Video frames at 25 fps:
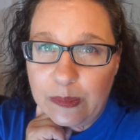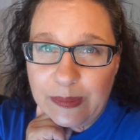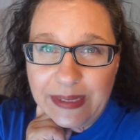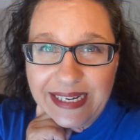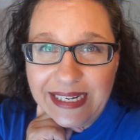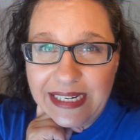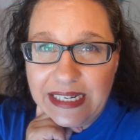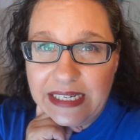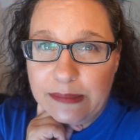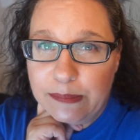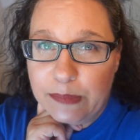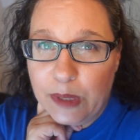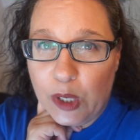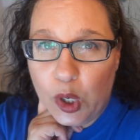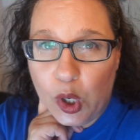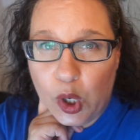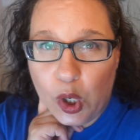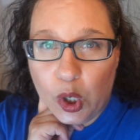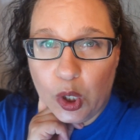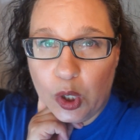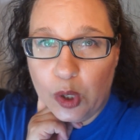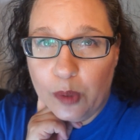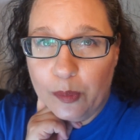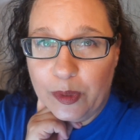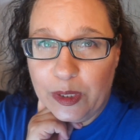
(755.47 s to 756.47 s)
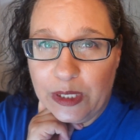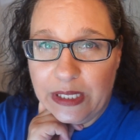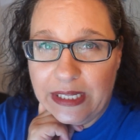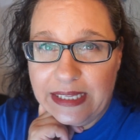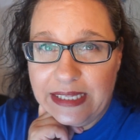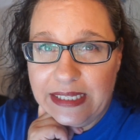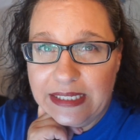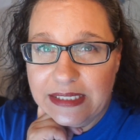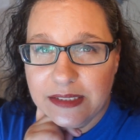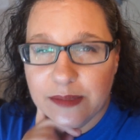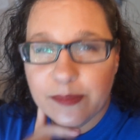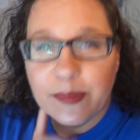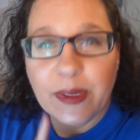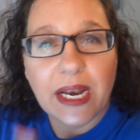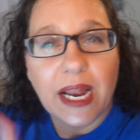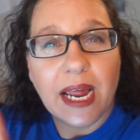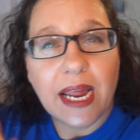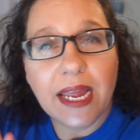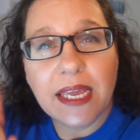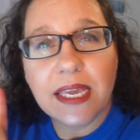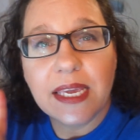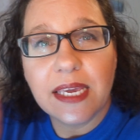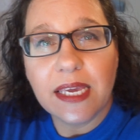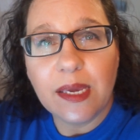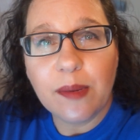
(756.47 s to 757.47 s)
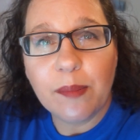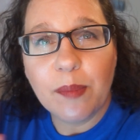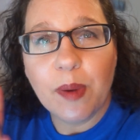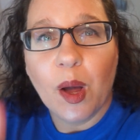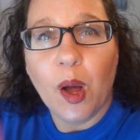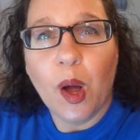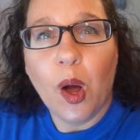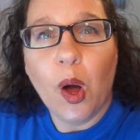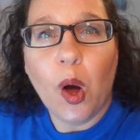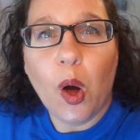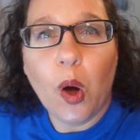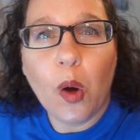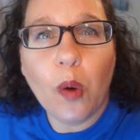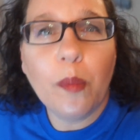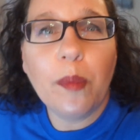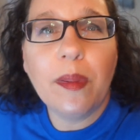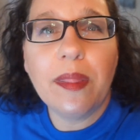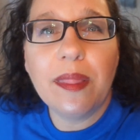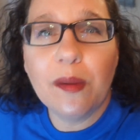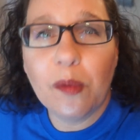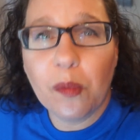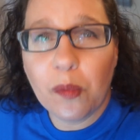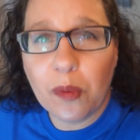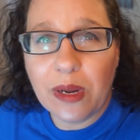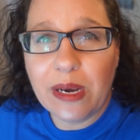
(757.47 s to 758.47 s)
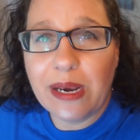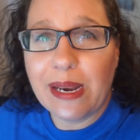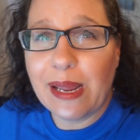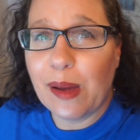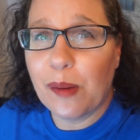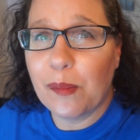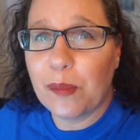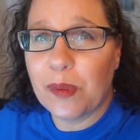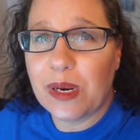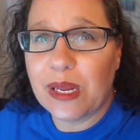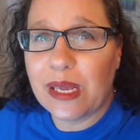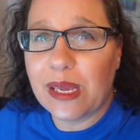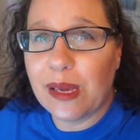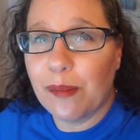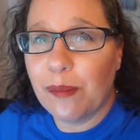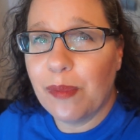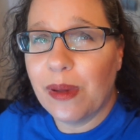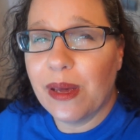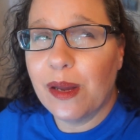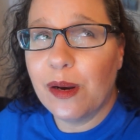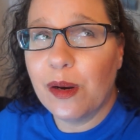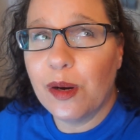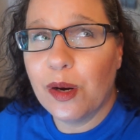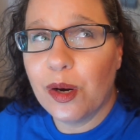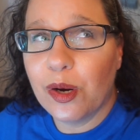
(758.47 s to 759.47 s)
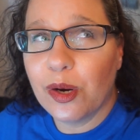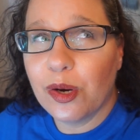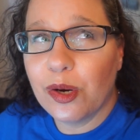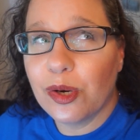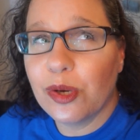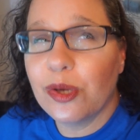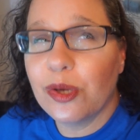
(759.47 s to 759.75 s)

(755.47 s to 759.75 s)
I'm horrible at this, but I keep hoping that one day I'm going to get better.